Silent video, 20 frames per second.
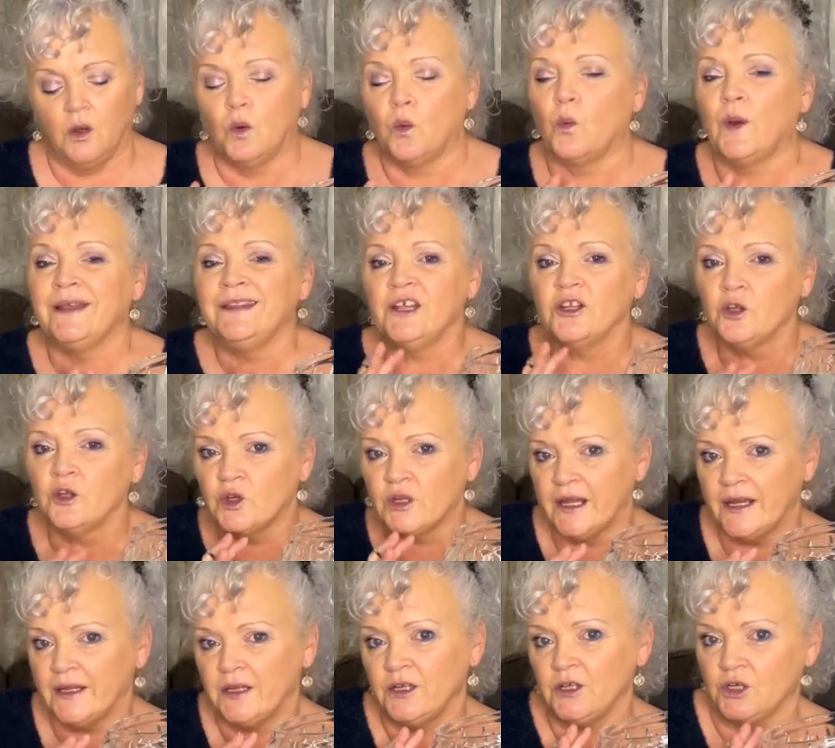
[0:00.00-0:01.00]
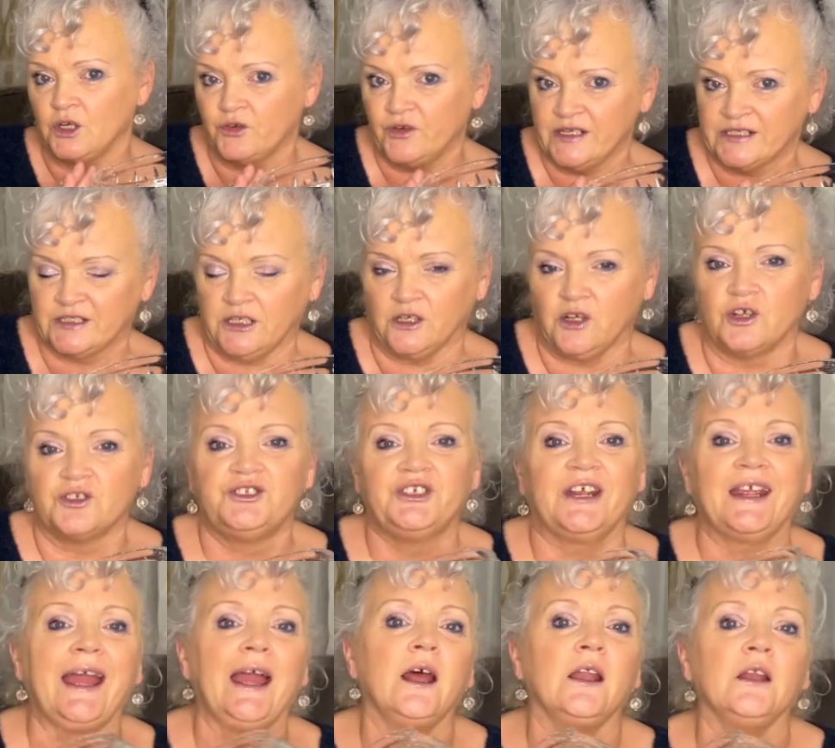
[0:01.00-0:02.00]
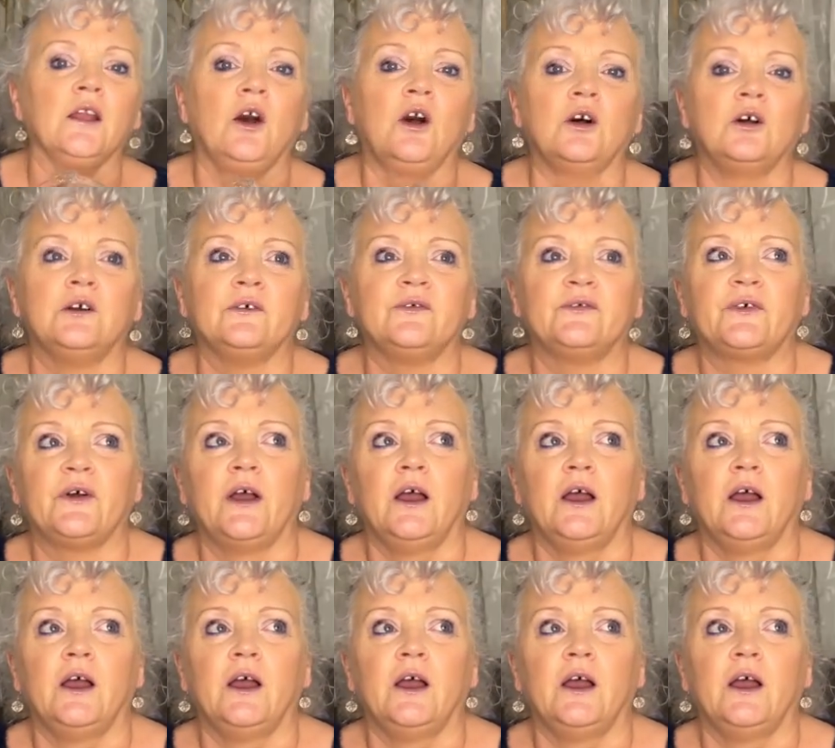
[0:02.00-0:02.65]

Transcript: when you're looking at crystal, because you get a lot of